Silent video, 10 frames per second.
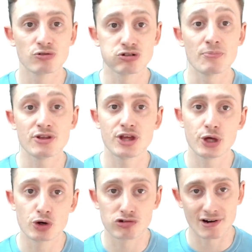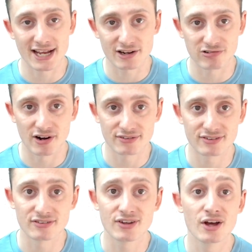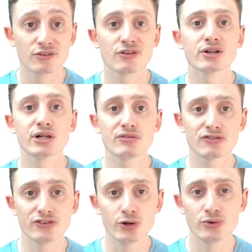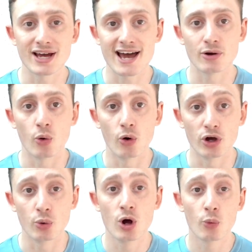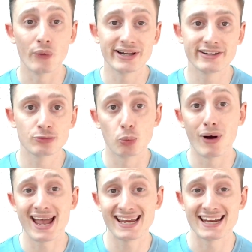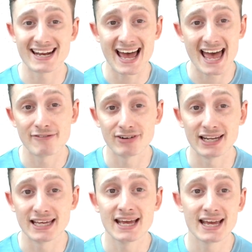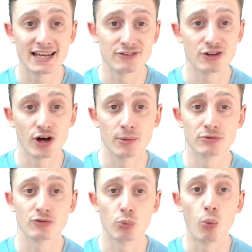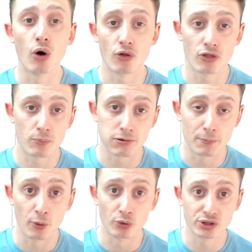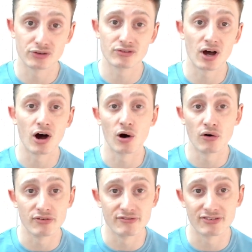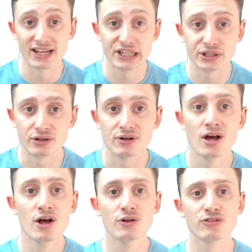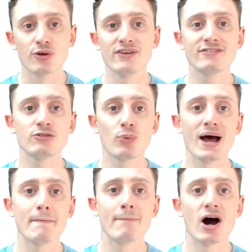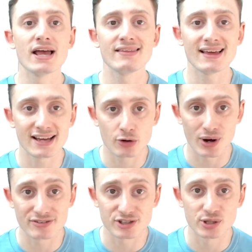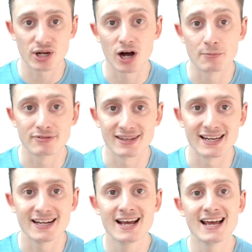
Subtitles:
from the Ukraine crisis, such as food and oil, which is weighing in heavily in terms of what the proportions are of inflation. So this is where my question comes in.